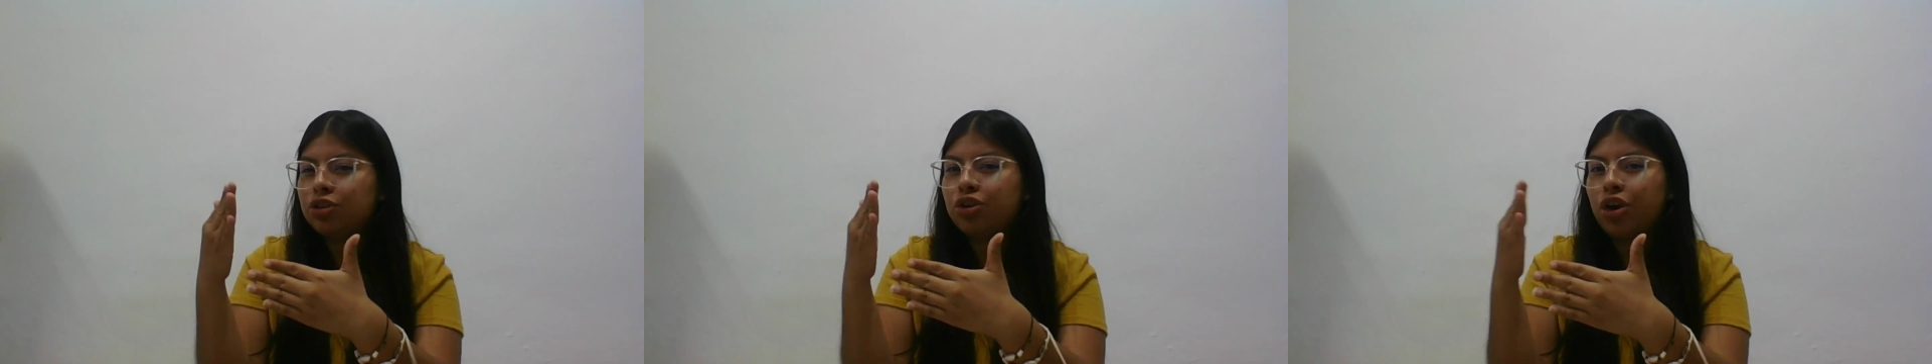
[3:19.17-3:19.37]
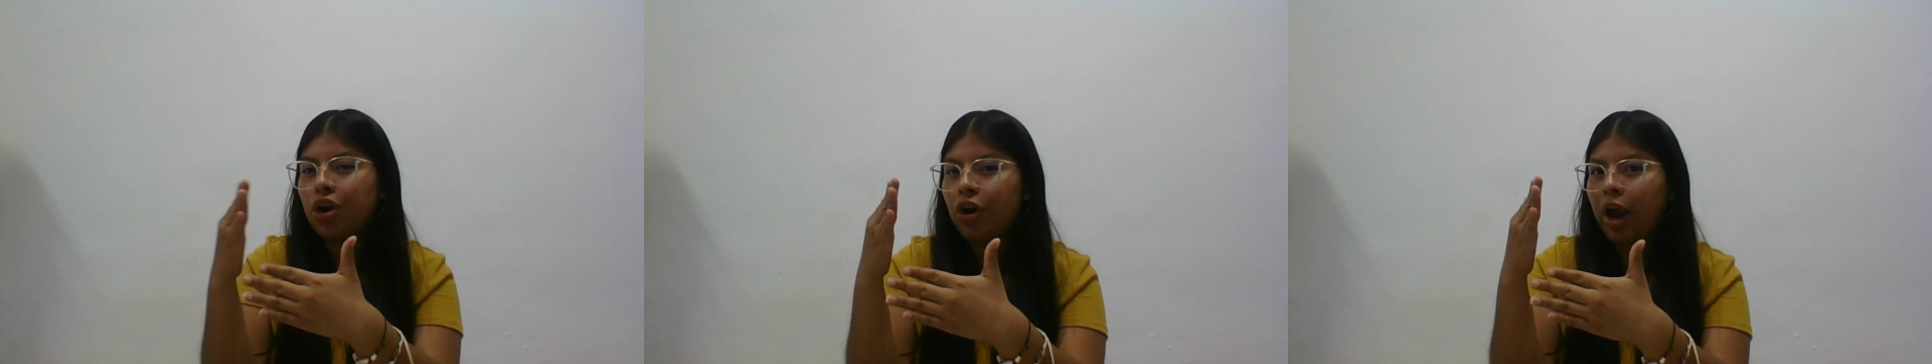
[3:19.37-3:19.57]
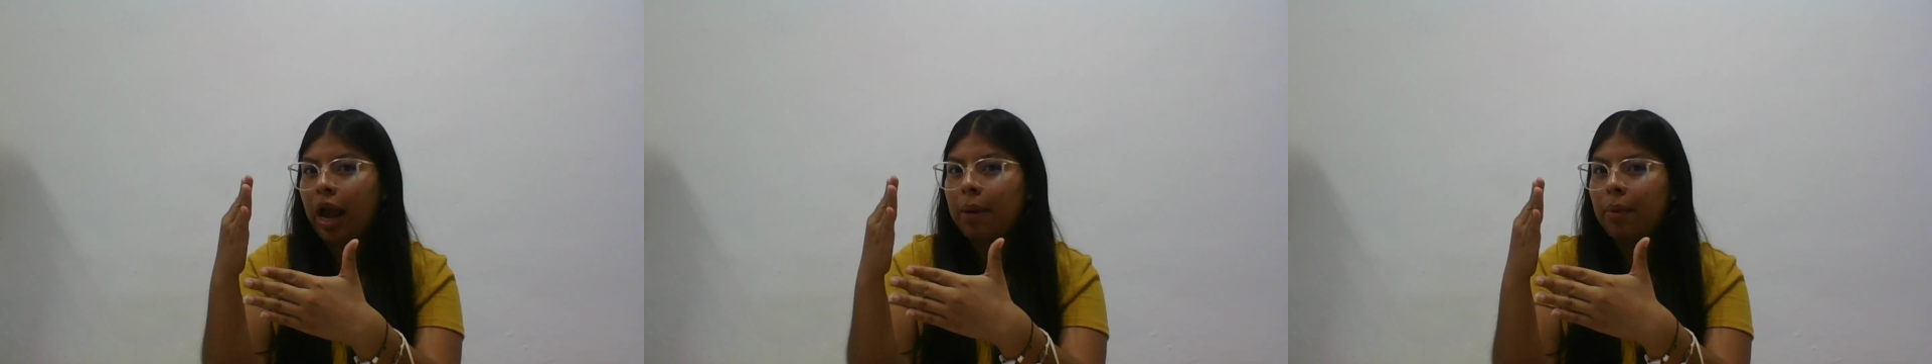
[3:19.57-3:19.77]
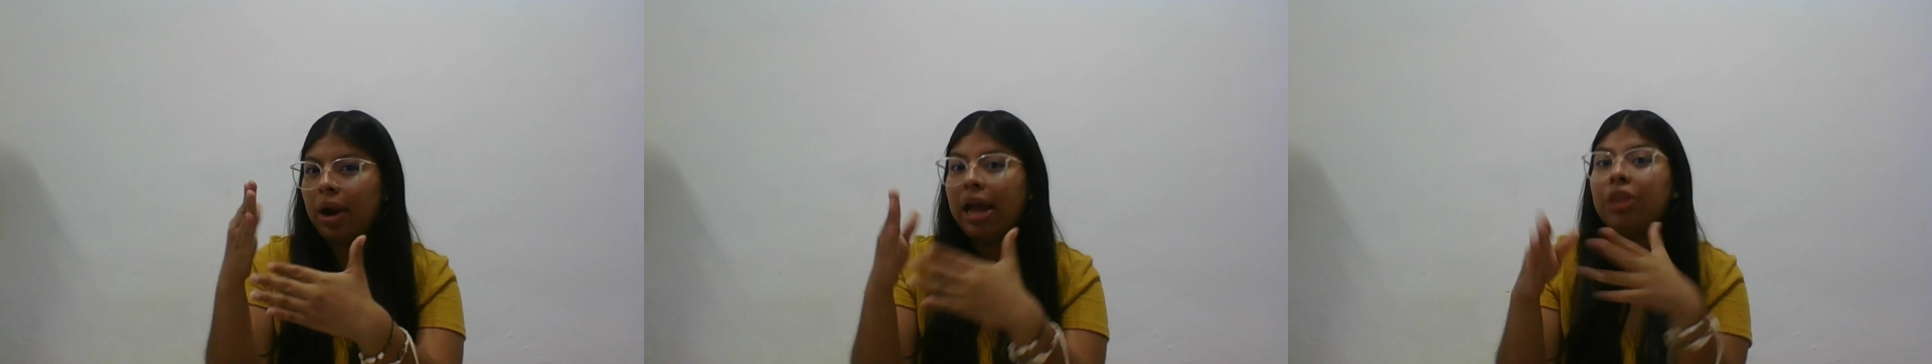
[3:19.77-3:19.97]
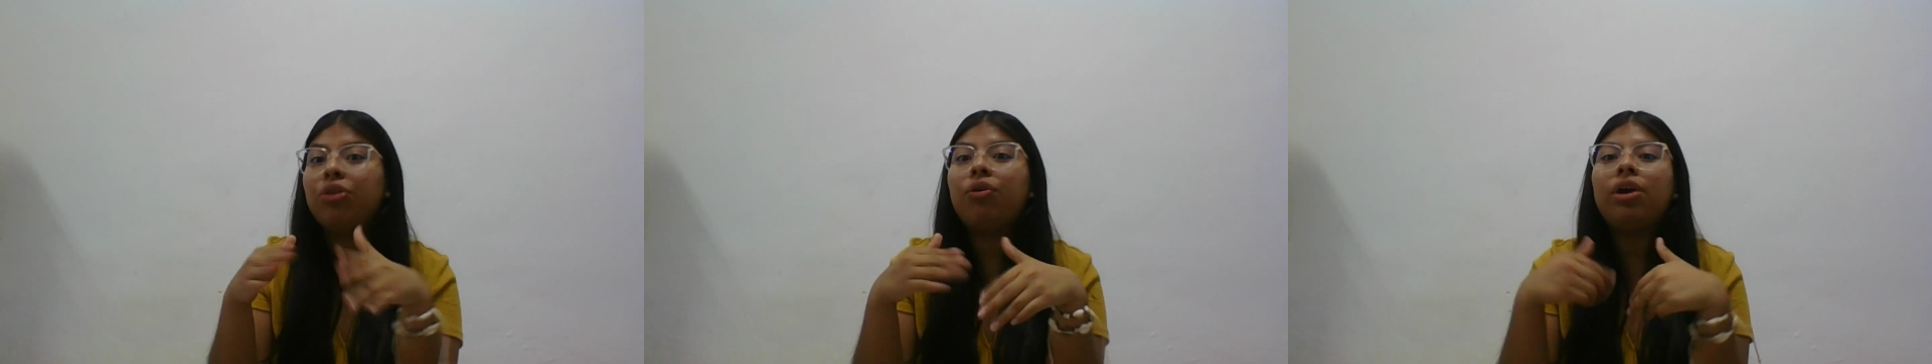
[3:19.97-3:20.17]
to your
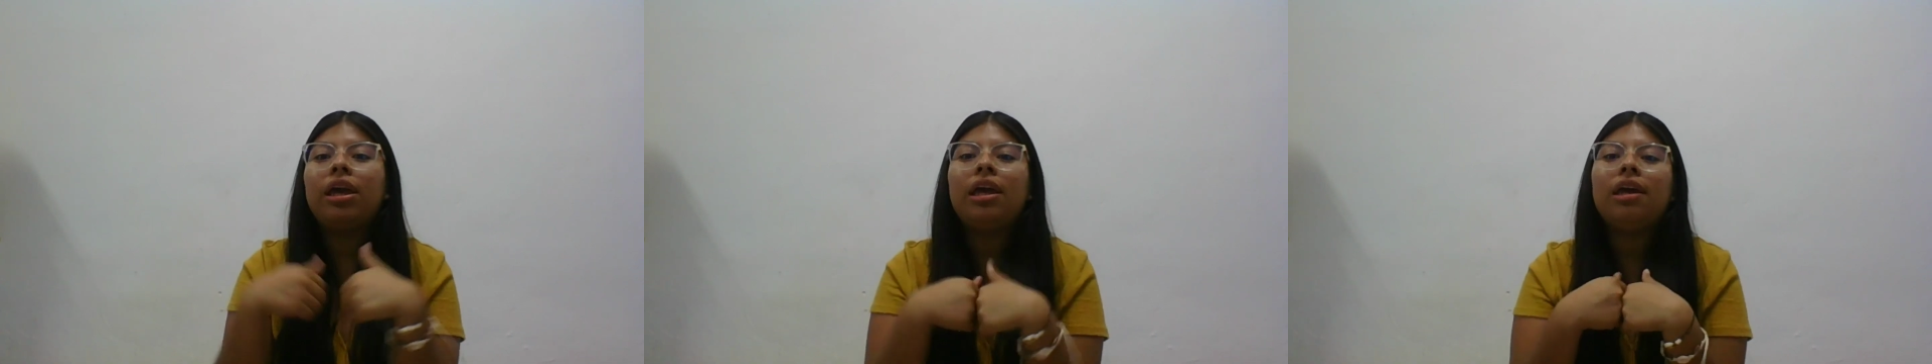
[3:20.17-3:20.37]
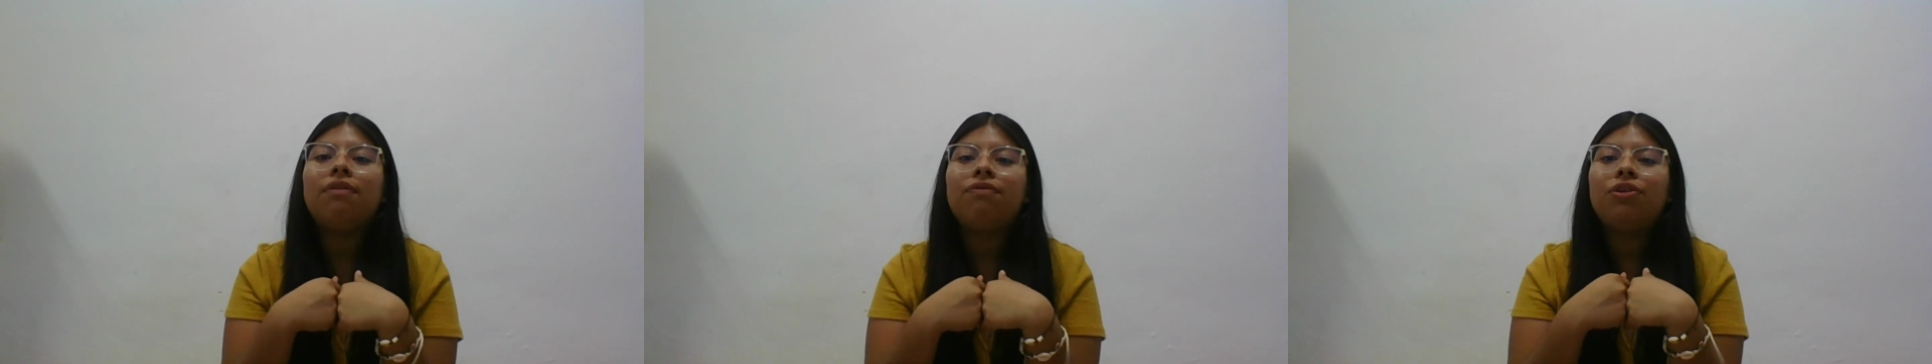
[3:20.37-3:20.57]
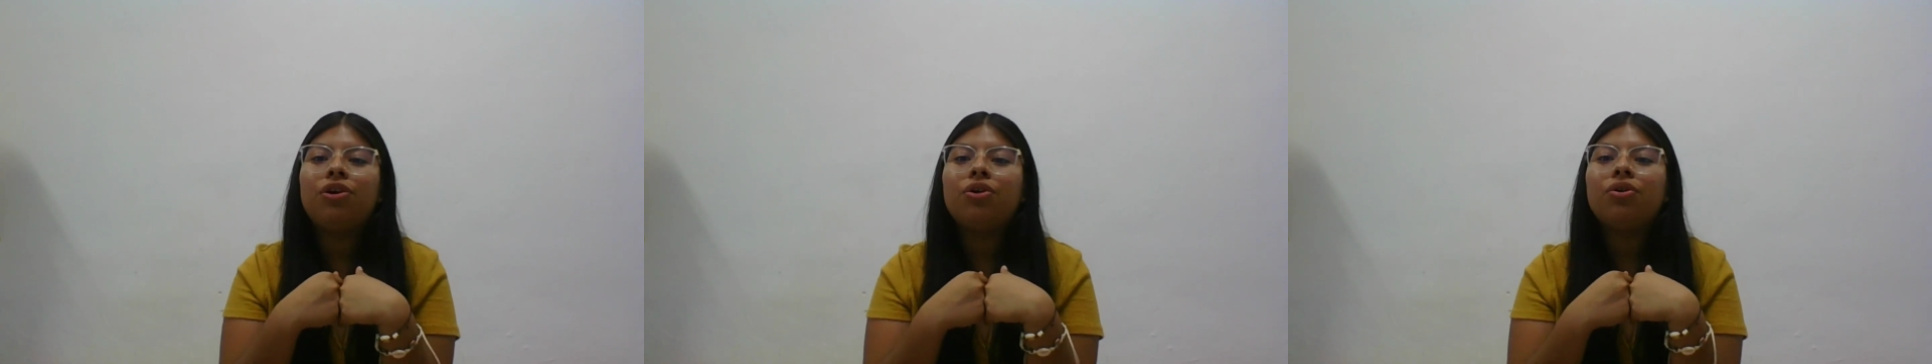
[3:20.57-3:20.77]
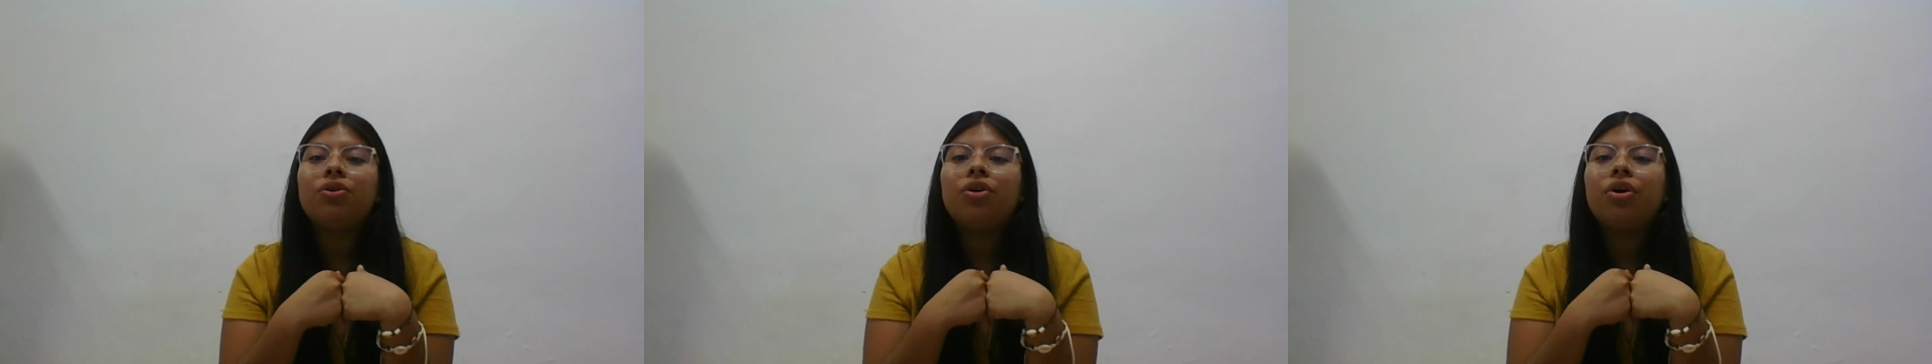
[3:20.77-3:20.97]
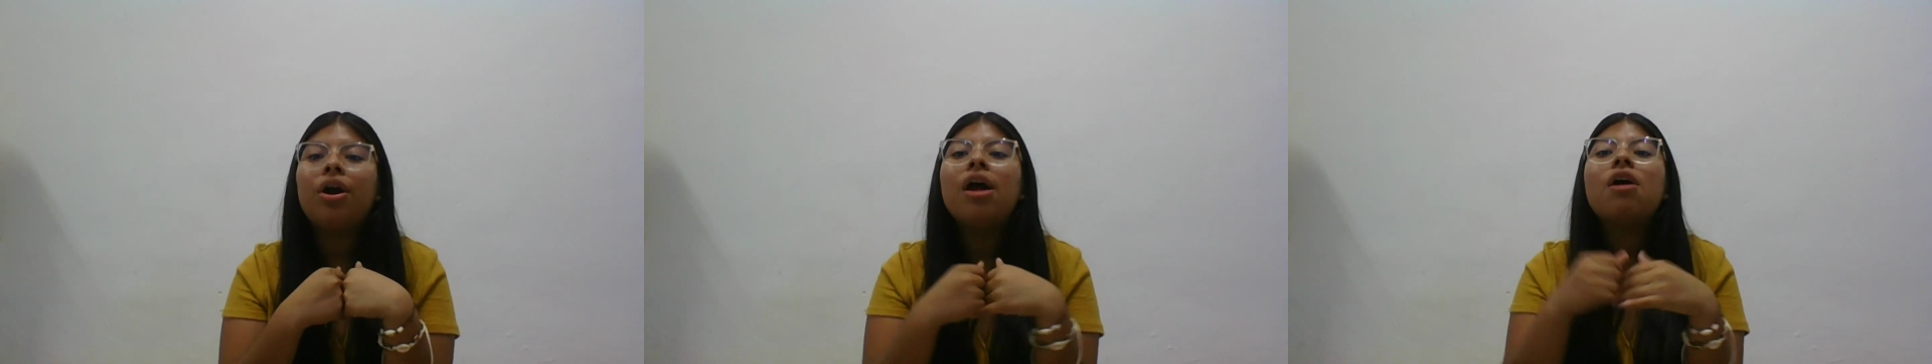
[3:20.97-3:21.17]
camera to give
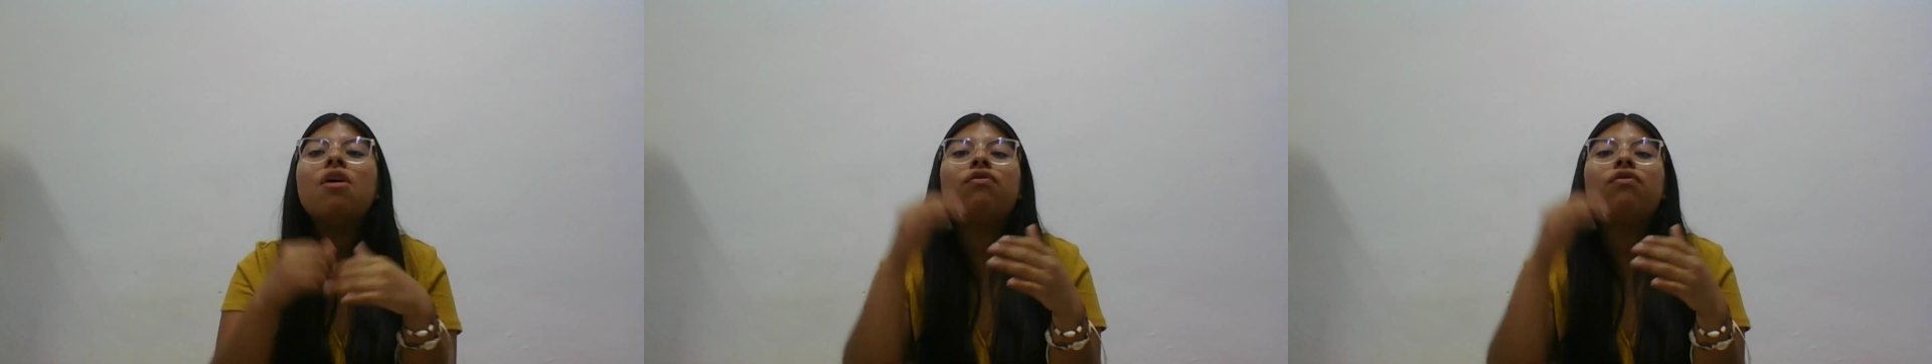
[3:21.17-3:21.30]
your